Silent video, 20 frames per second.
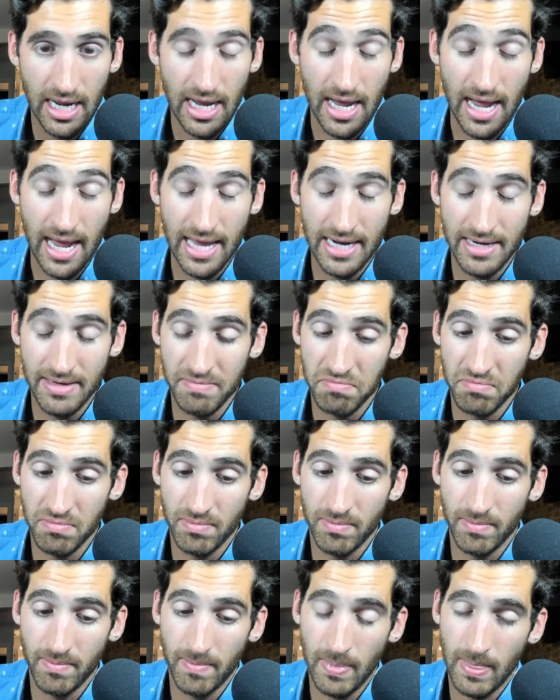And
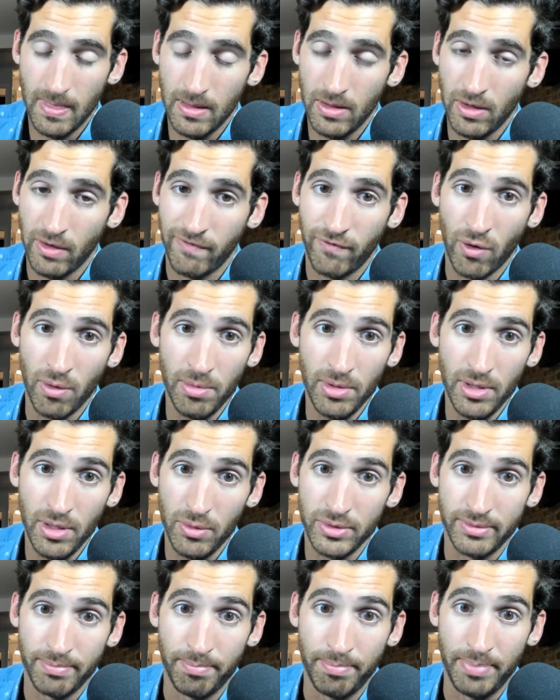look, Formula
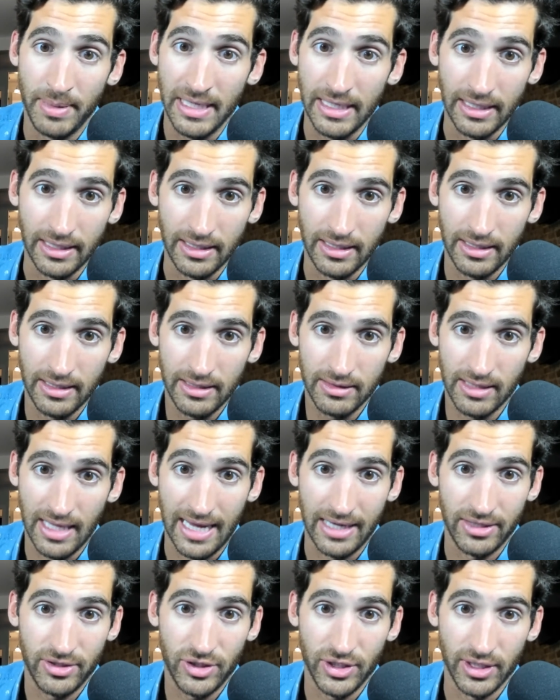was big
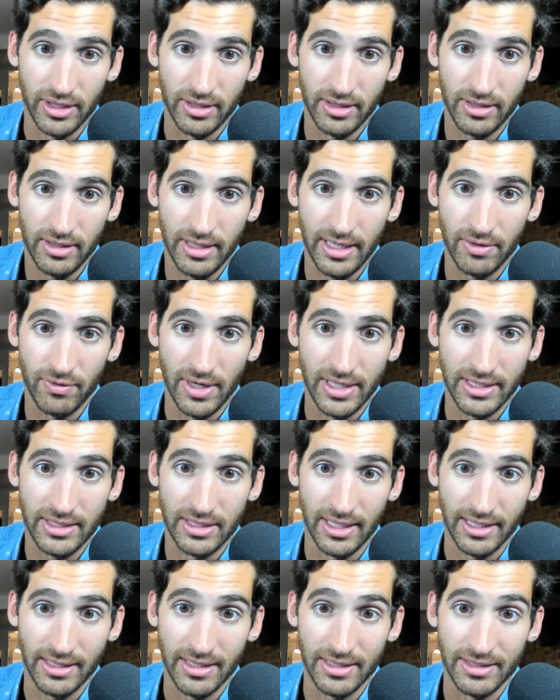last year in races
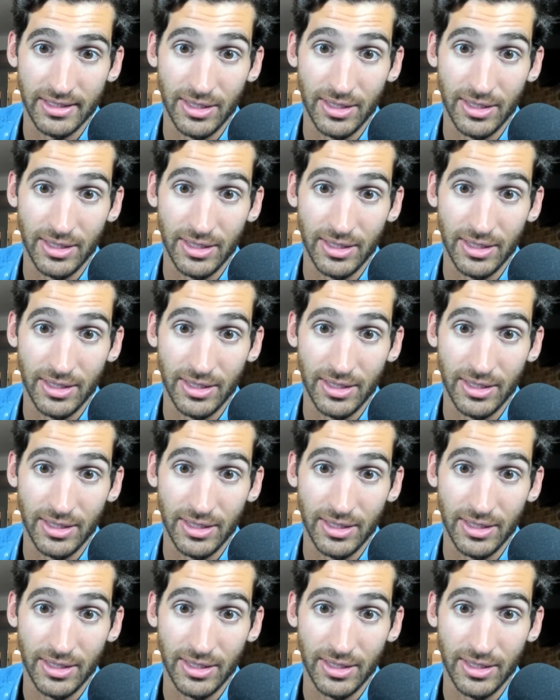like this.